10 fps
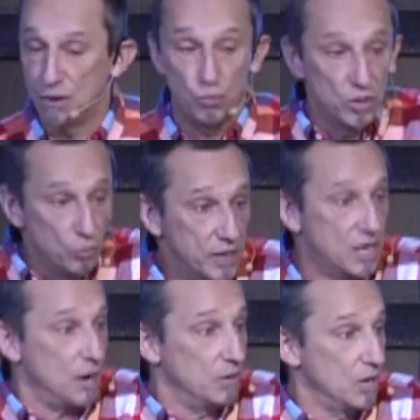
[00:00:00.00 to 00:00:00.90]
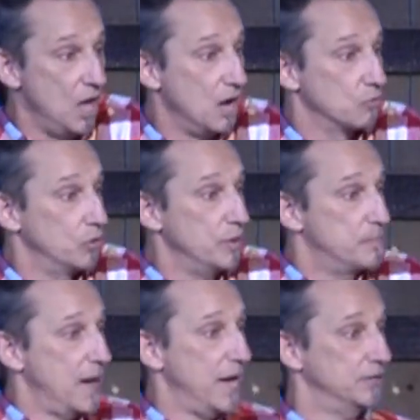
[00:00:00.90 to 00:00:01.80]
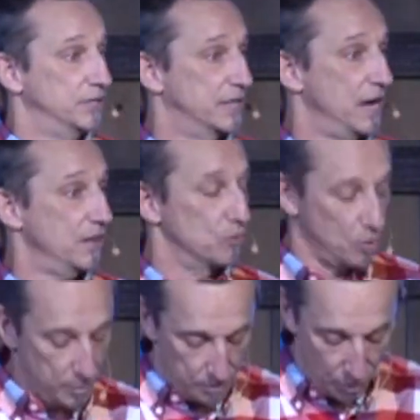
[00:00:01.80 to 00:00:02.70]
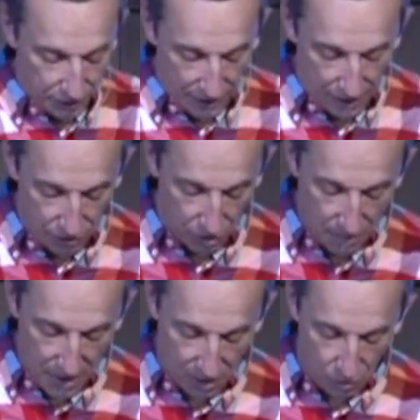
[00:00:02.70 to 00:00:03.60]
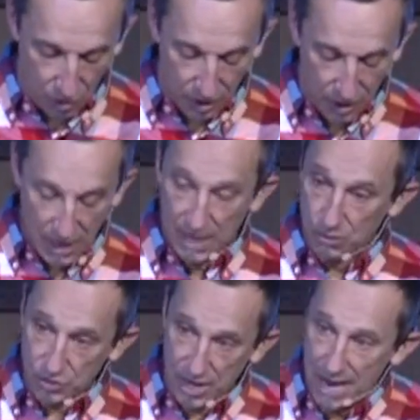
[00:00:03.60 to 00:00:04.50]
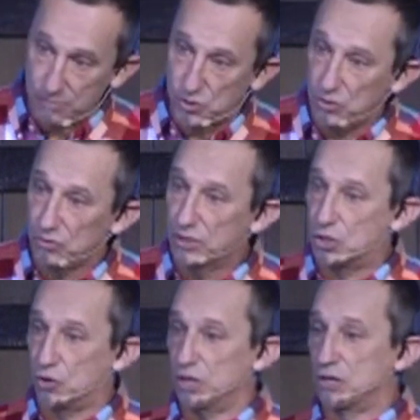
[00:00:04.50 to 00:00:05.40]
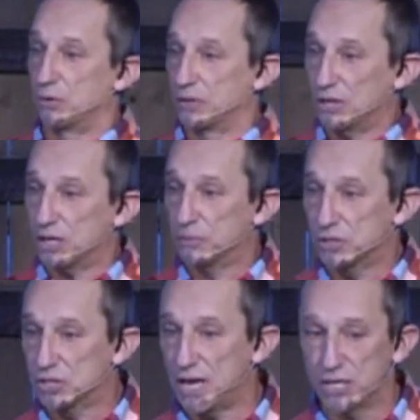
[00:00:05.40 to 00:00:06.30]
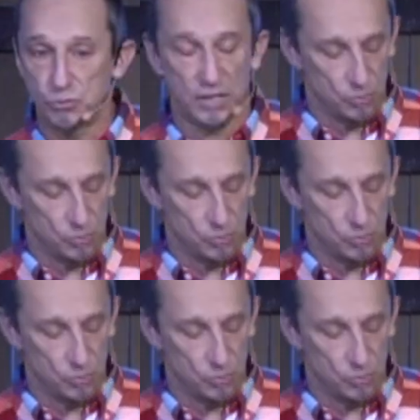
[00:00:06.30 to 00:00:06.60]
And will we come along? Will we band together? Will we pull together to make it work? It was absolutely critical. We talked about this last week.